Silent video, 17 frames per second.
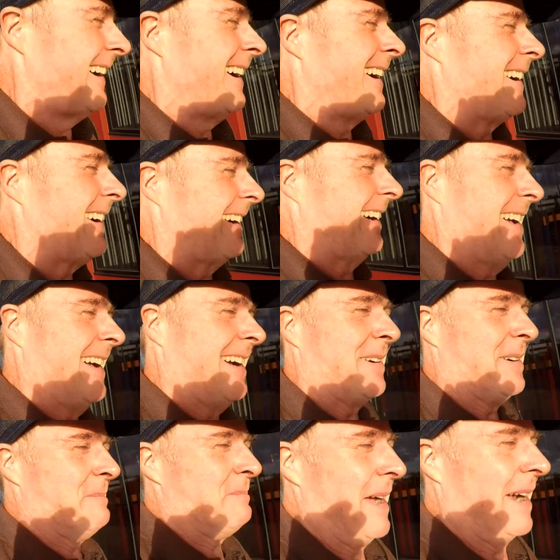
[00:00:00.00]
Oh, how
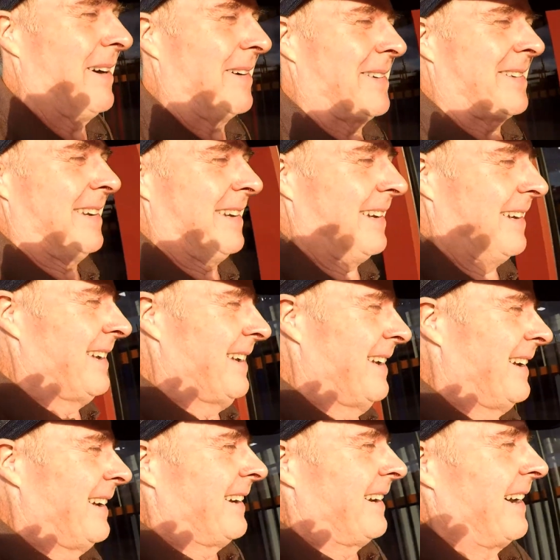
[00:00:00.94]
embarrassing.
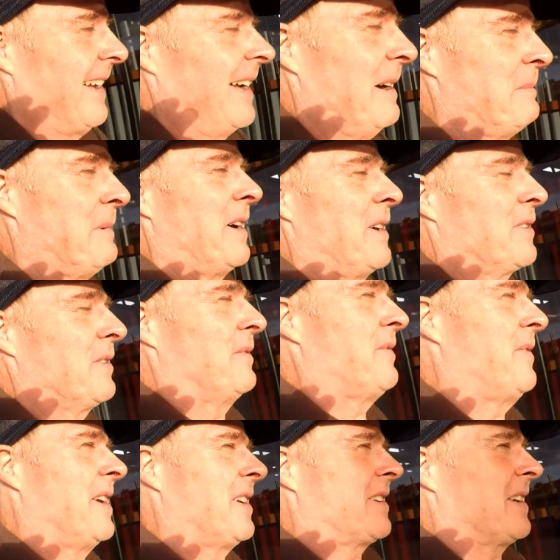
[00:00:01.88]
I might as well
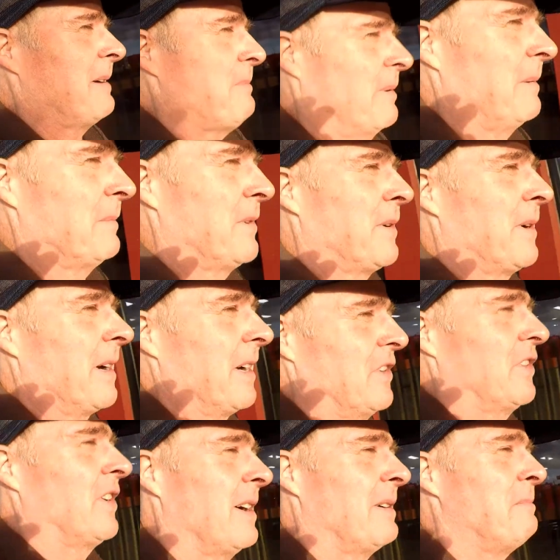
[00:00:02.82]
fess up. I'm doing a
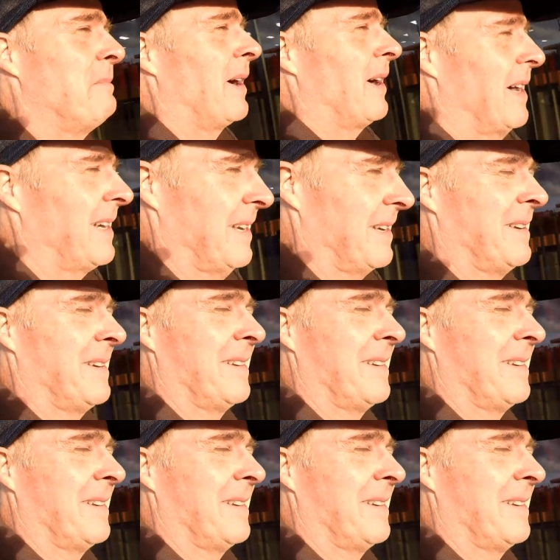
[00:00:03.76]
Joe Biden.